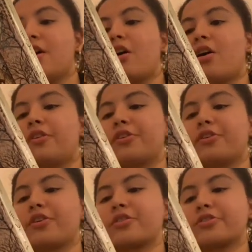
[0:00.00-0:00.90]
on the
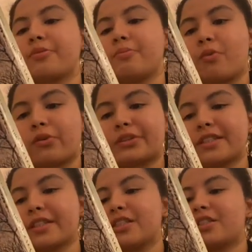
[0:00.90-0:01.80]
Yorkshire
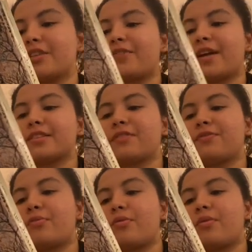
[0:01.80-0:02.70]
moors, she finds it
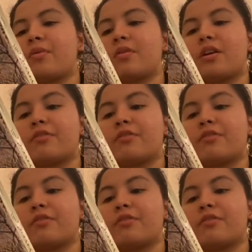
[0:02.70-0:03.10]
full of